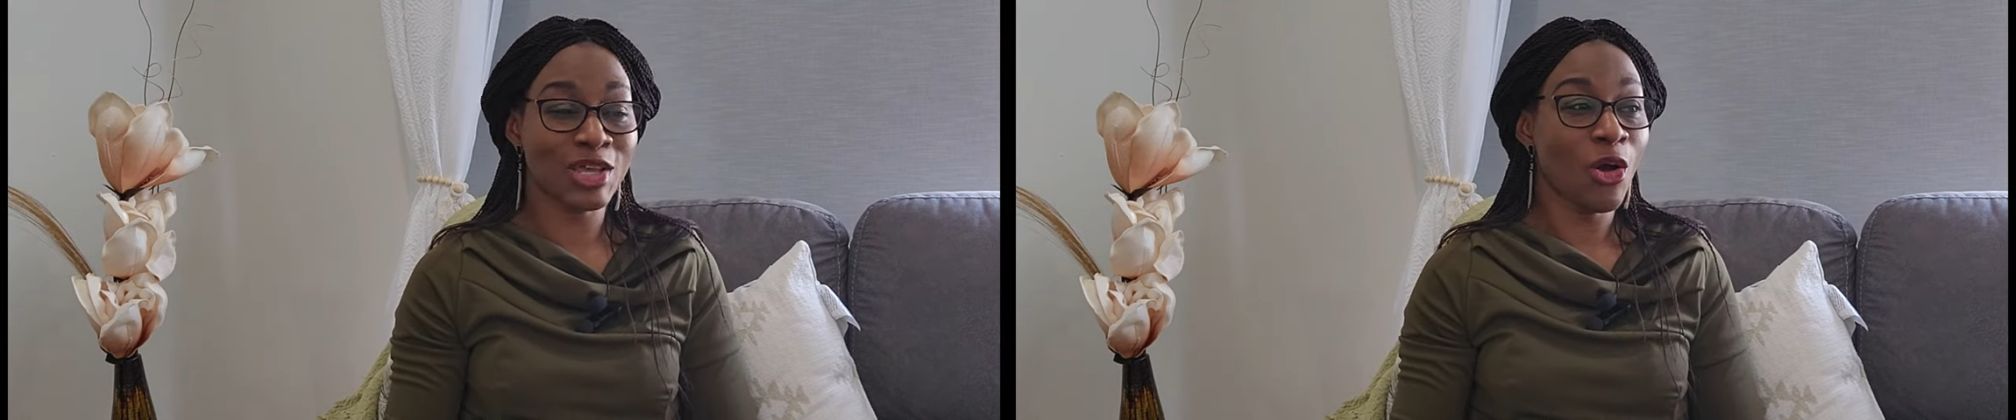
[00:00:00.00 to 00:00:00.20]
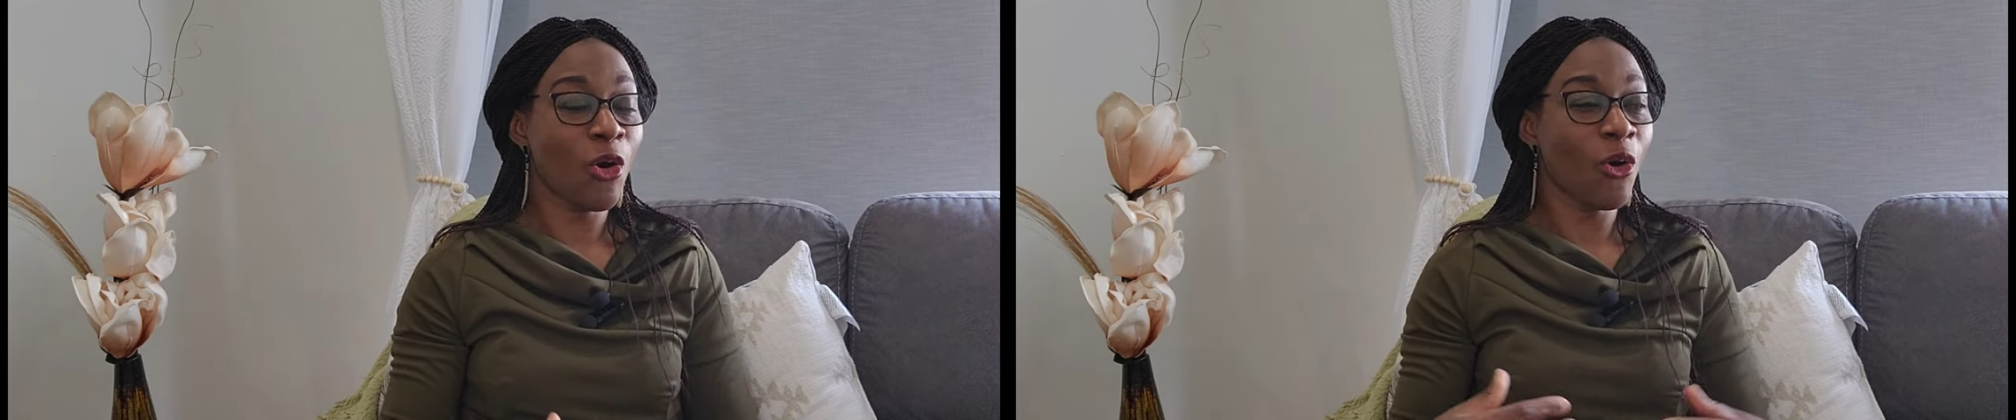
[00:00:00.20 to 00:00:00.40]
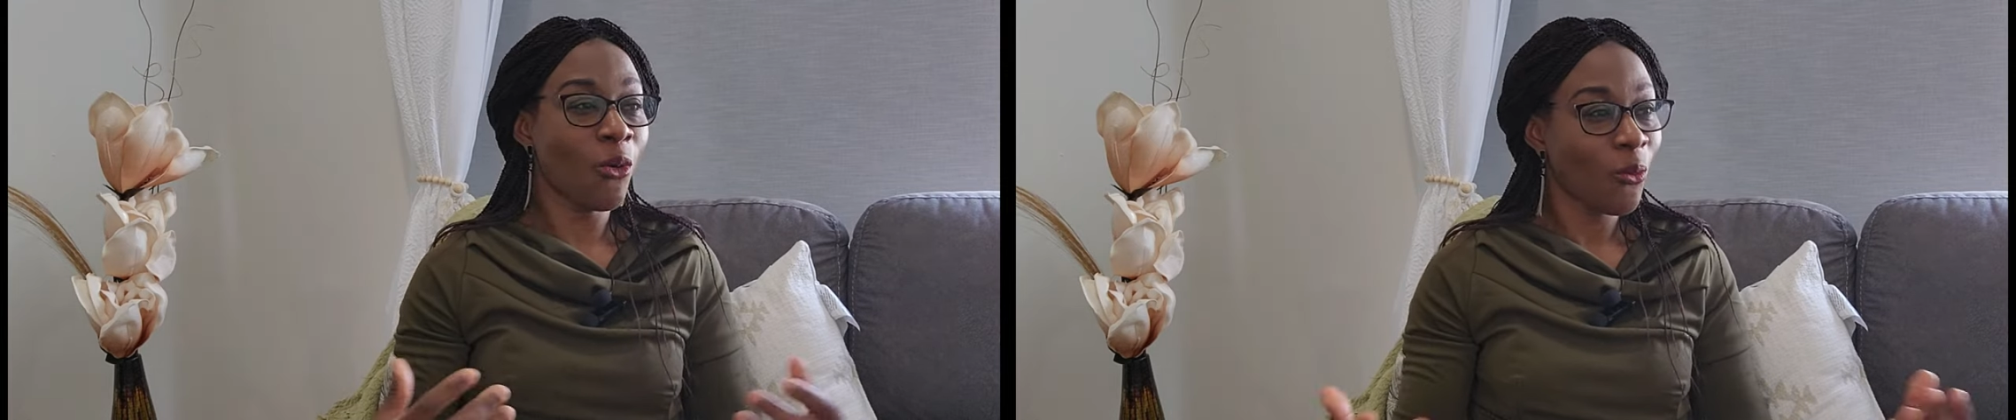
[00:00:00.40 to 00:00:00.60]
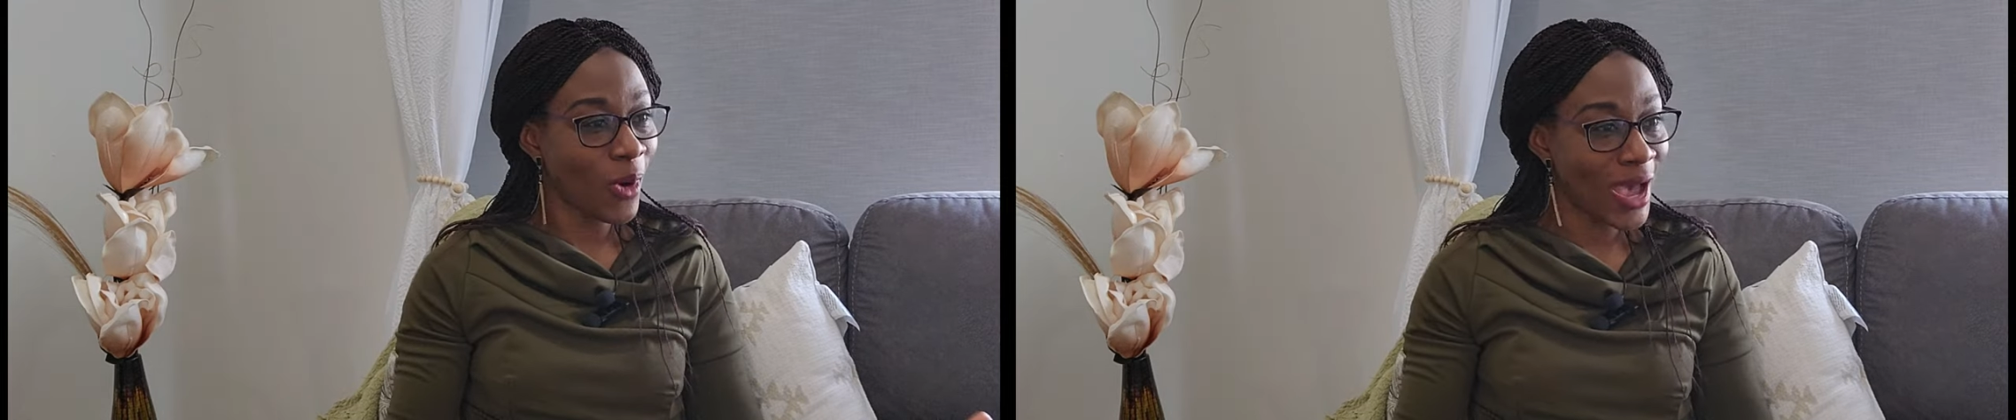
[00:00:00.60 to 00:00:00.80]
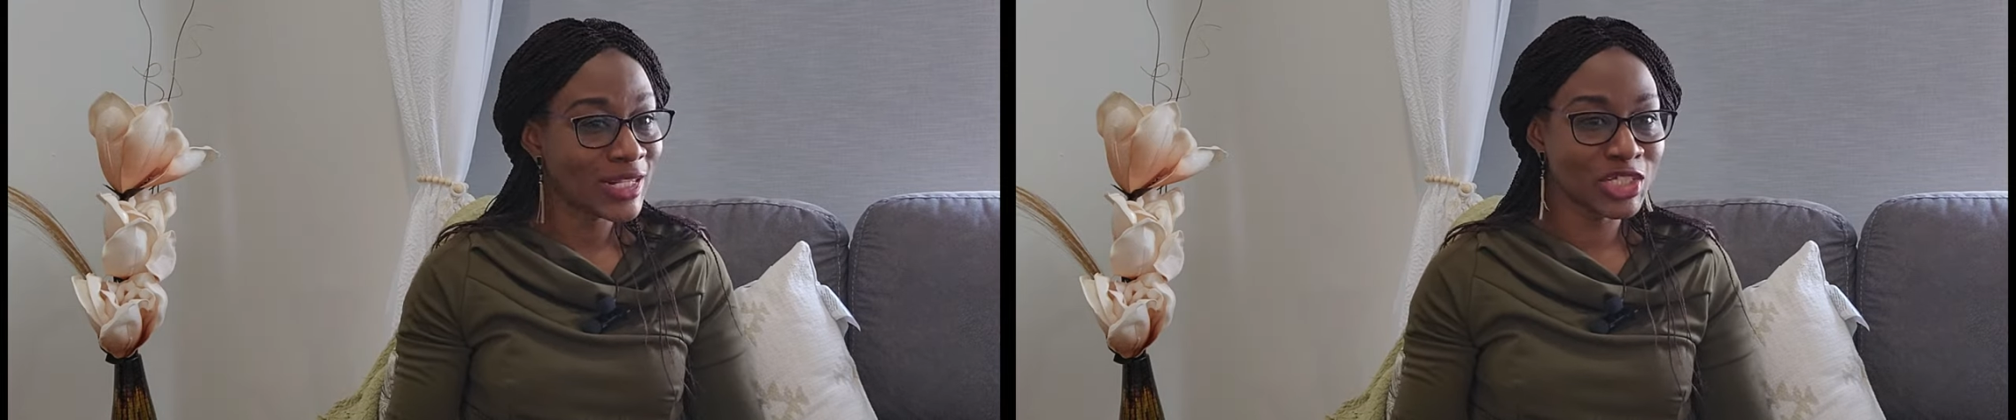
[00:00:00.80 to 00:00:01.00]
or
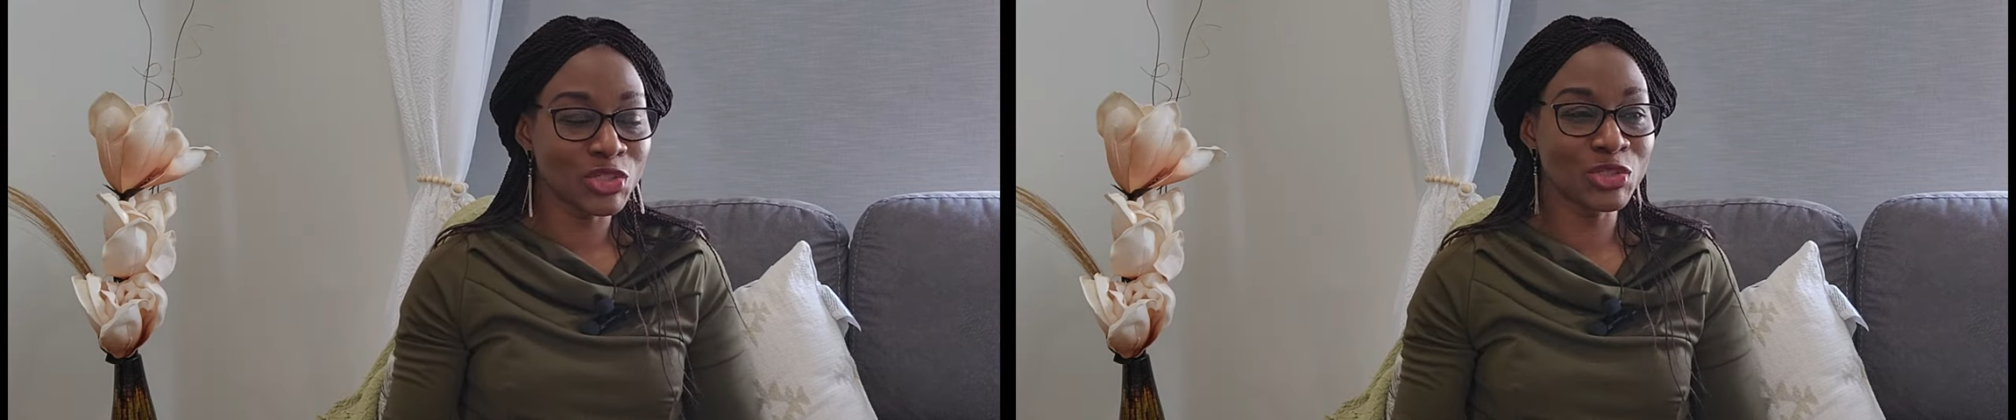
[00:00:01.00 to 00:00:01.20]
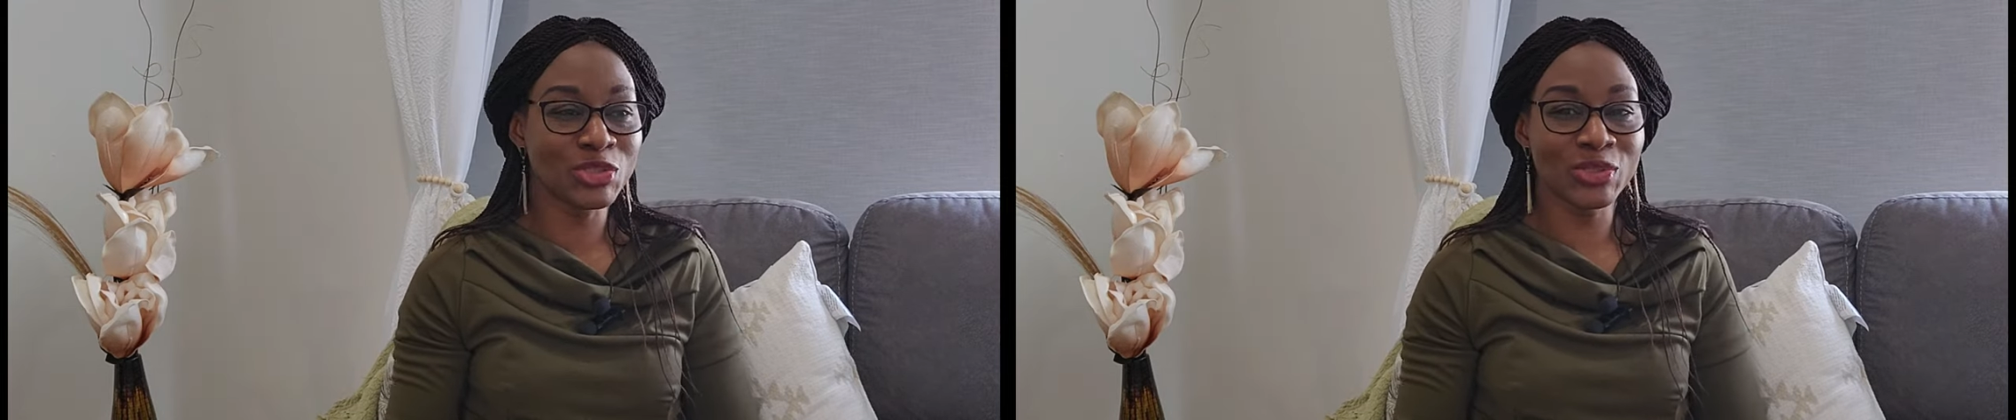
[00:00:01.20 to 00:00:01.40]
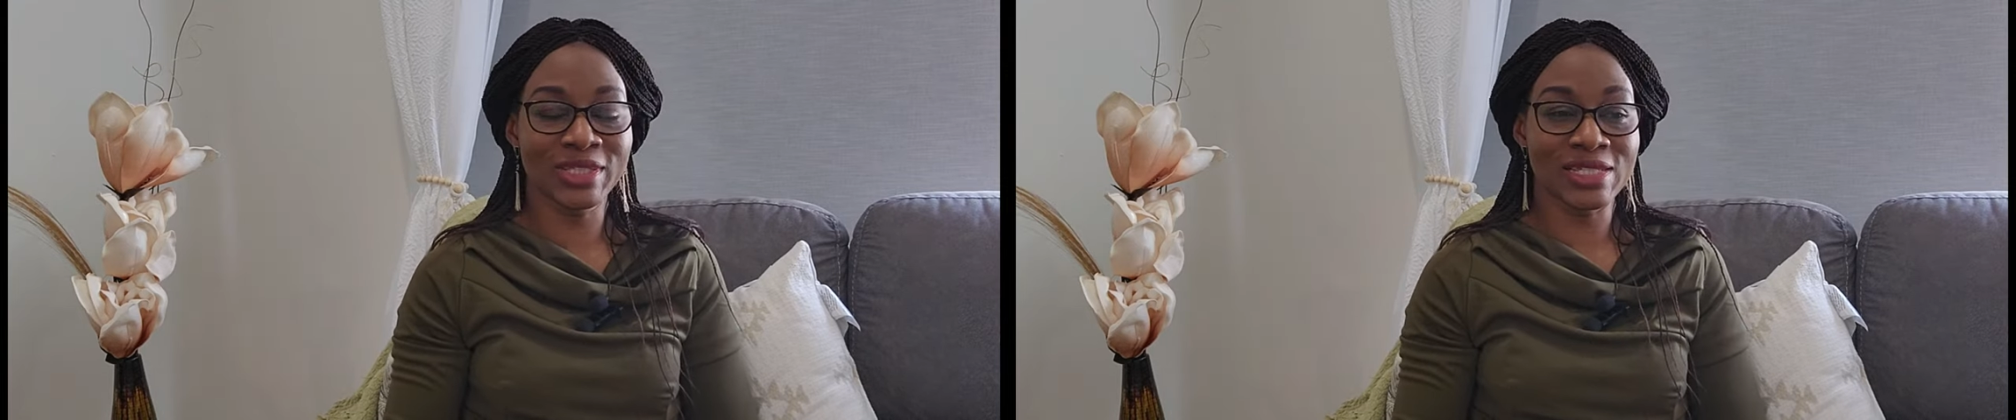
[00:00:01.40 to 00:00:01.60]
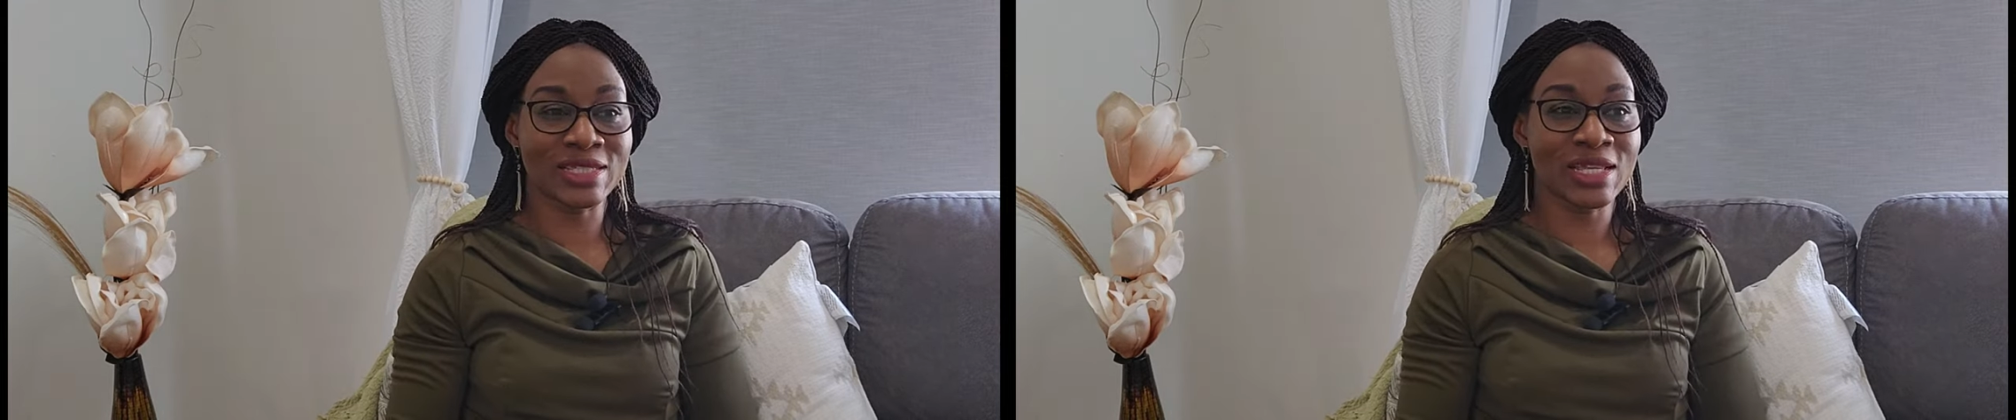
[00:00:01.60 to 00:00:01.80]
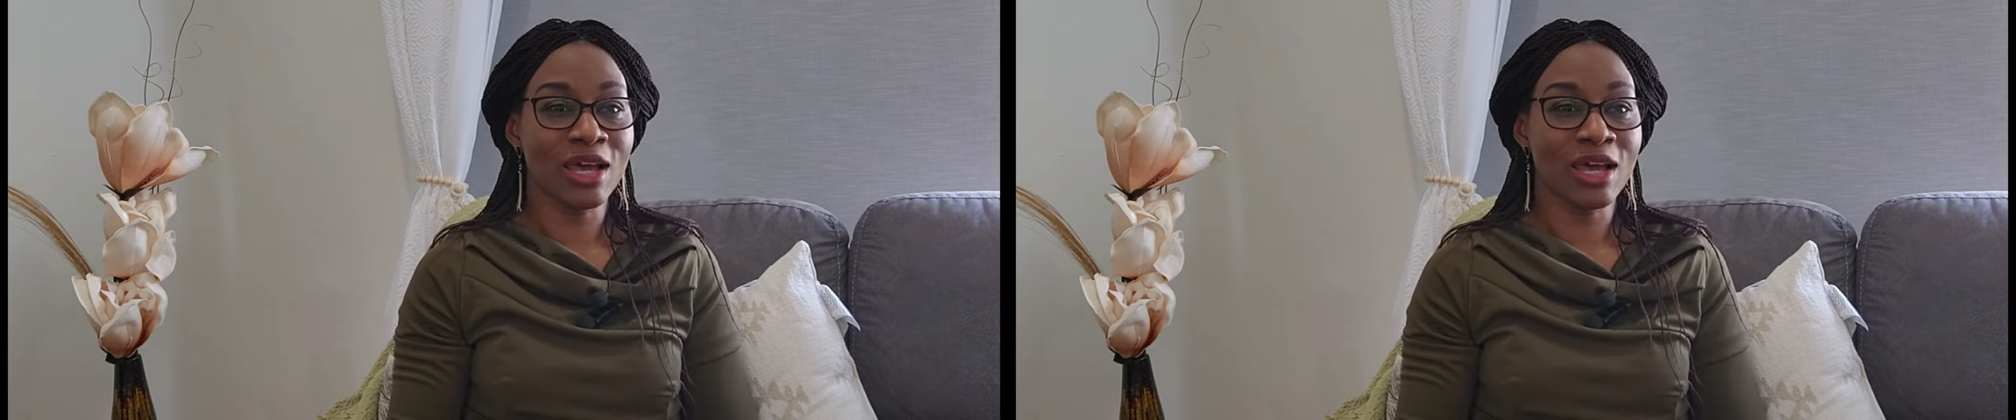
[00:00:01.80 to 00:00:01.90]
why did you do this?